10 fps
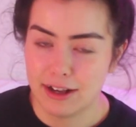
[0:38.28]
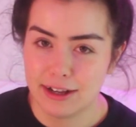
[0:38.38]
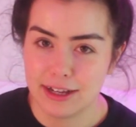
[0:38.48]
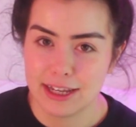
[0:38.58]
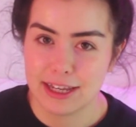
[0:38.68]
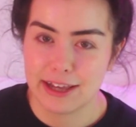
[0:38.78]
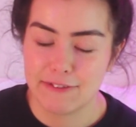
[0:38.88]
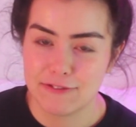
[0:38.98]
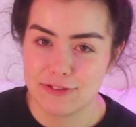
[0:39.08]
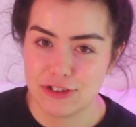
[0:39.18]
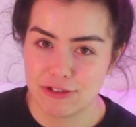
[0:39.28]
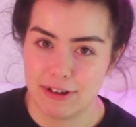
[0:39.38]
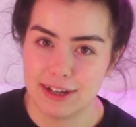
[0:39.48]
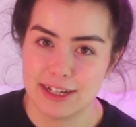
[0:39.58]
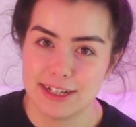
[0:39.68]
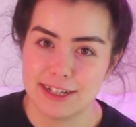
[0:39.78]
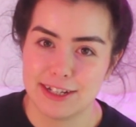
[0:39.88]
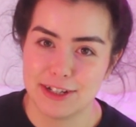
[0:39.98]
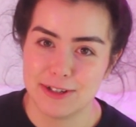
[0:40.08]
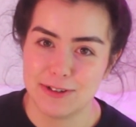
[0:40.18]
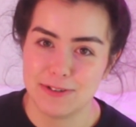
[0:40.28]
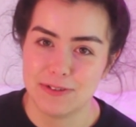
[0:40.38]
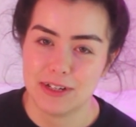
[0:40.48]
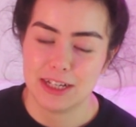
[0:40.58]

I have tried to